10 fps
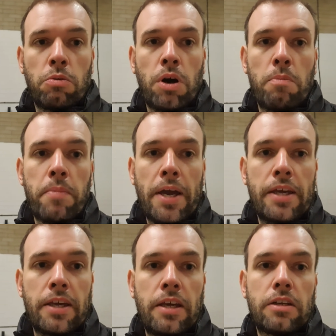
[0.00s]
what I'm
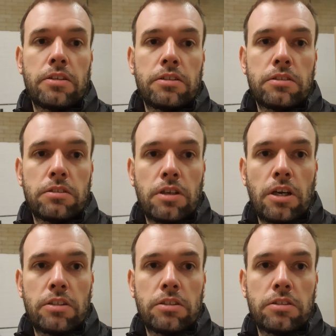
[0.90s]
making
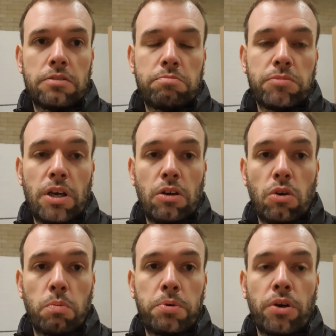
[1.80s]
and
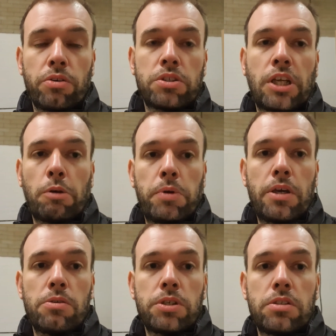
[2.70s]
all products that I'm
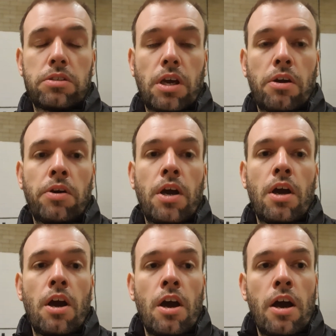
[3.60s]
using. So
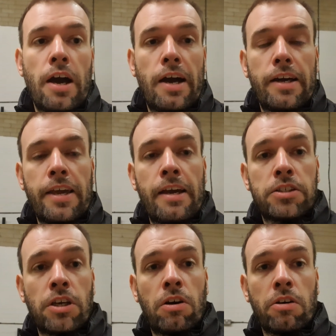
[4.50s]
yeah,
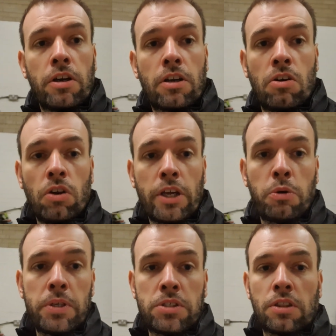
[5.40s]
so I'm going to call it
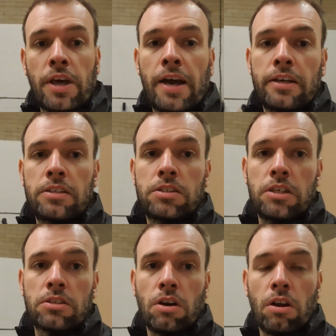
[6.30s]
quits at that.
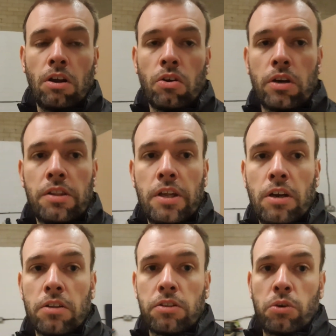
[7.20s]
It's gone on longer than
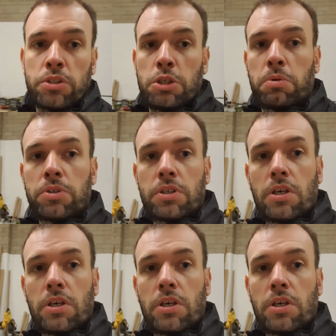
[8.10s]
I thought it would.